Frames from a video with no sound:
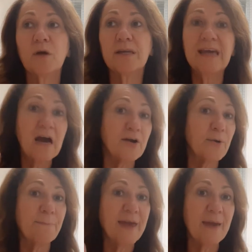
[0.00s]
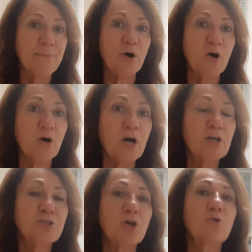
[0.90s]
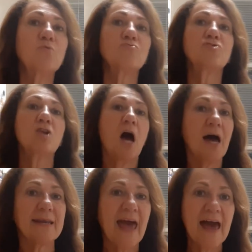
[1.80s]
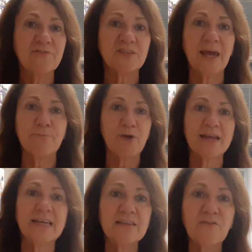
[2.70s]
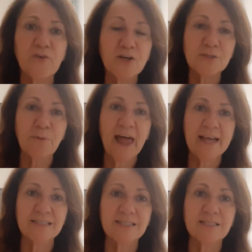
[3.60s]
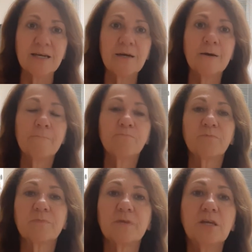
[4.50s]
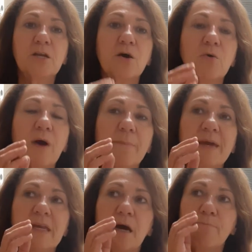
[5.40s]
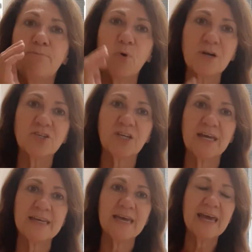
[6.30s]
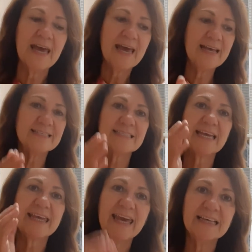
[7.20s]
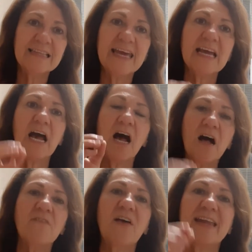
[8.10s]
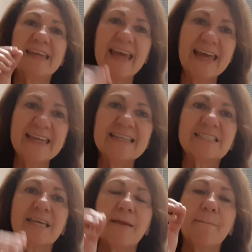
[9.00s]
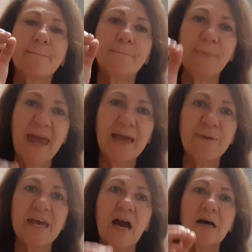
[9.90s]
younger people to not have to get pregnant in the first place. You know, I mean, abortion is the killing of an innocent baby,